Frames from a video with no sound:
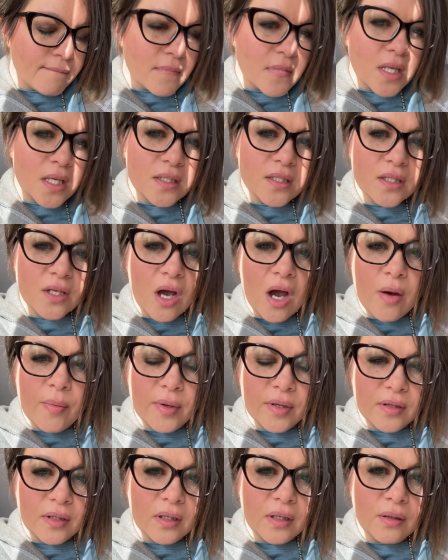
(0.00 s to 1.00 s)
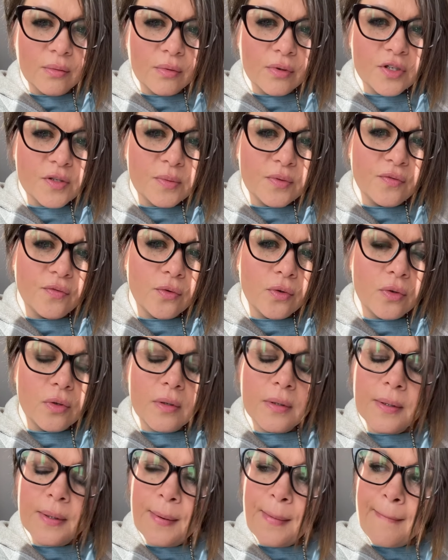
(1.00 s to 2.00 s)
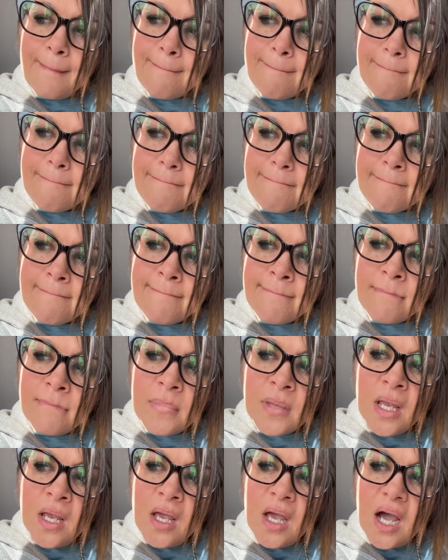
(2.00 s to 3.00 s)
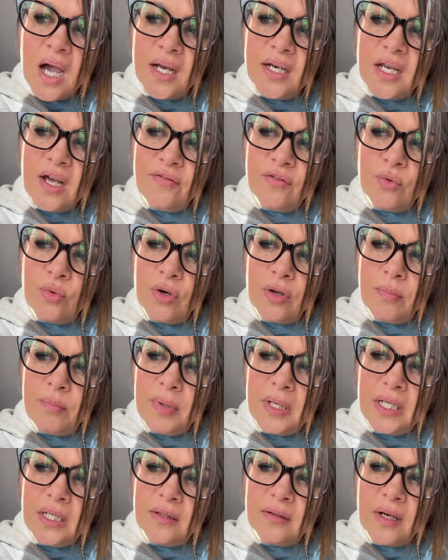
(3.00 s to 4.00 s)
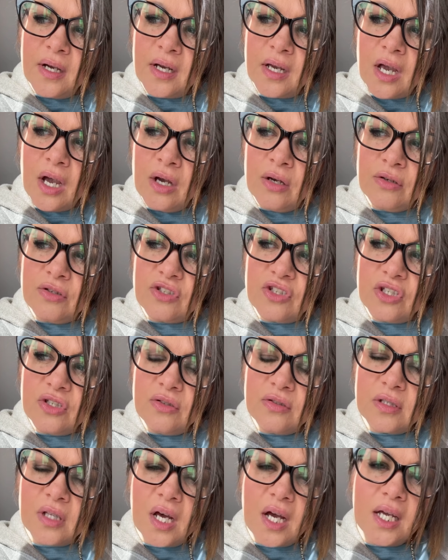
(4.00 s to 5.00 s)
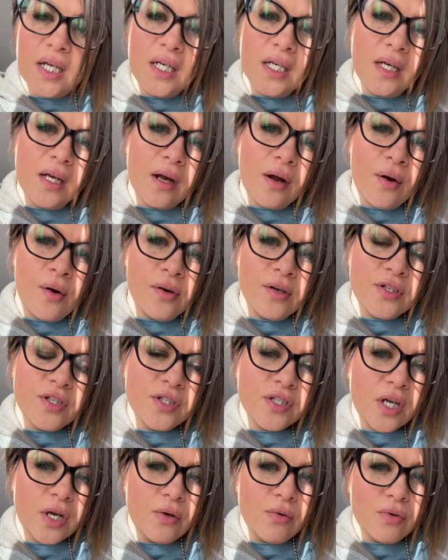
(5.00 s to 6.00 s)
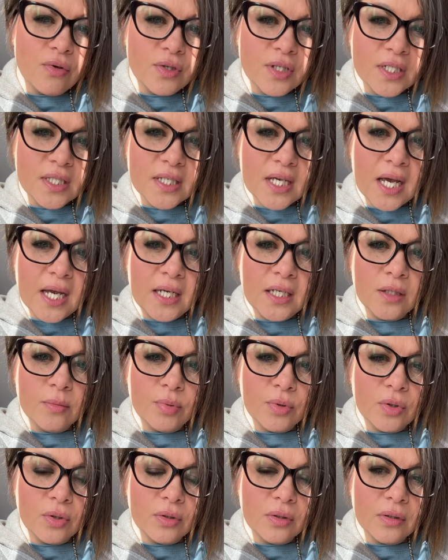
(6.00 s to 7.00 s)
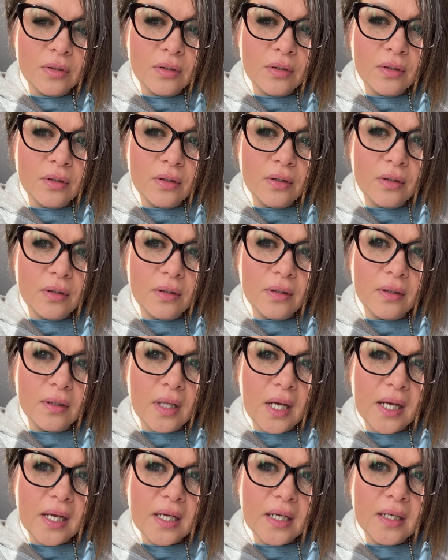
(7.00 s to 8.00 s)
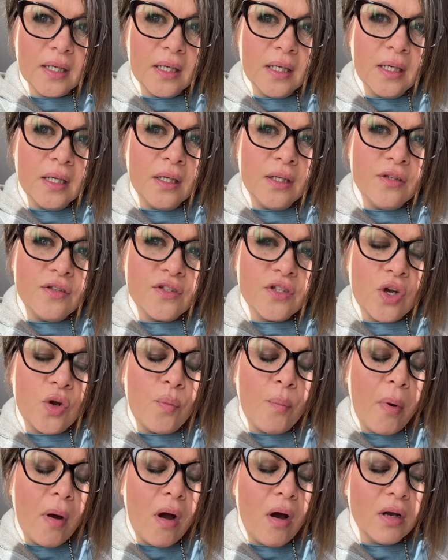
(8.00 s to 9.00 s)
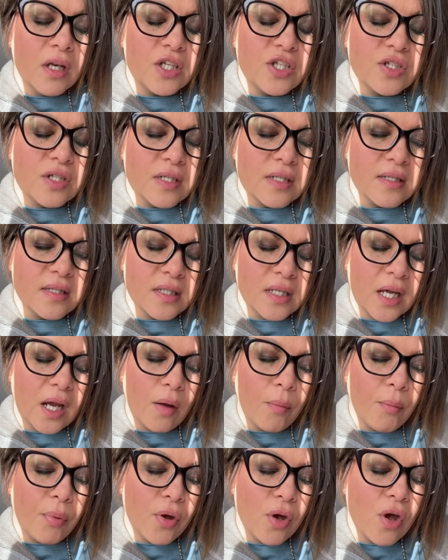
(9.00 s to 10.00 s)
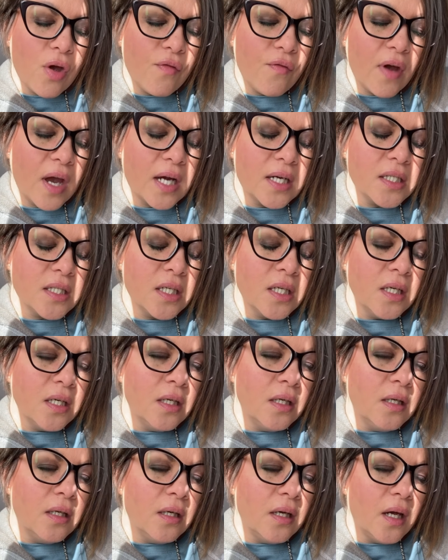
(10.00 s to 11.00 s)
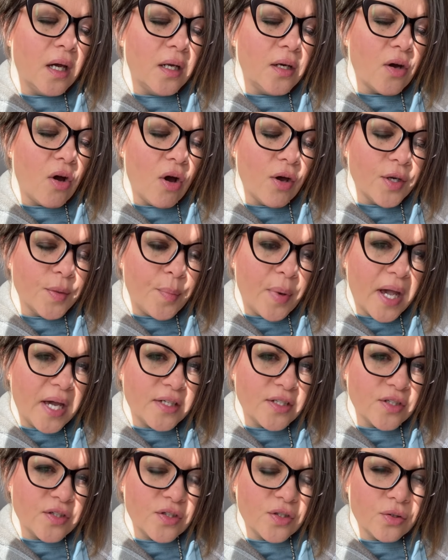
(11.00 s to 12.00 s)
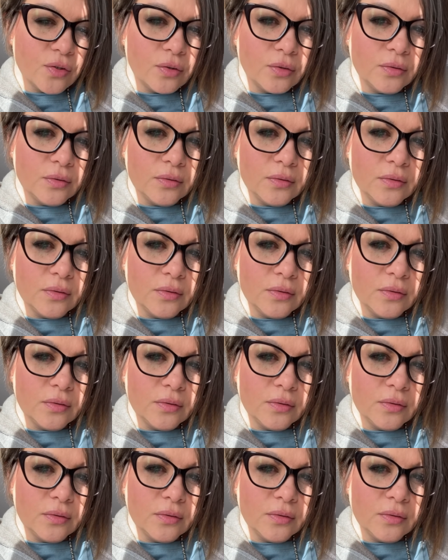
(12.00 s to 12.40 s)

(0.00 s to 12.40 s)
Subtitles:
Saab, I think it was before, I never want to be that coach who's like so unattainable, like so polished and slick and perfect and on a pedestal